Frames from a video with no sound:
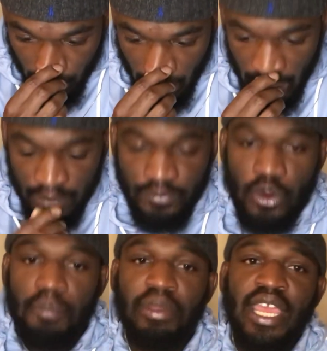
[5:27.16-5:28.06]
And for
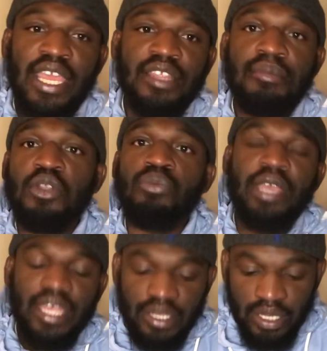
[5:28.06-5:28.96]
playing the
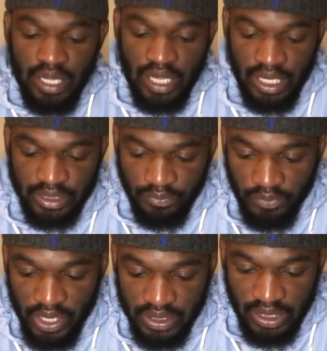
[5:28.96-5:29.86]
middleman, as the
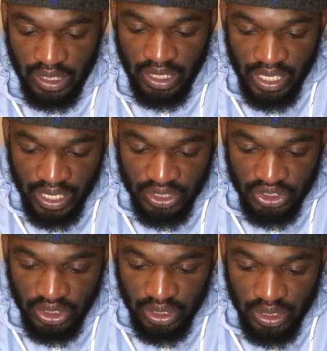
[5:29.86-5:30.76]
feds
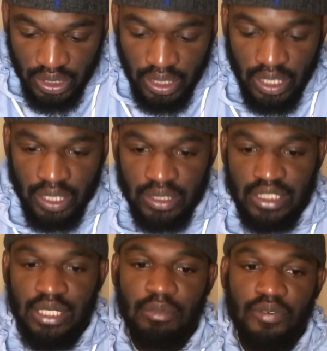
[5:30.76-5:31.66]
allege, in
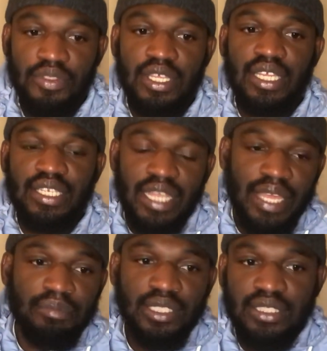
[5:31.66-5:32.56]
some of the
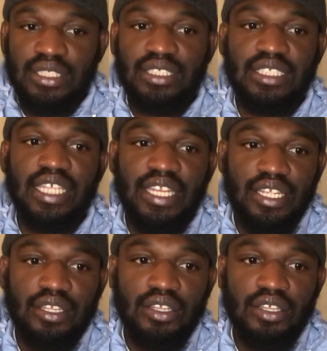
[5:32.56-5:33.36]
indictments stated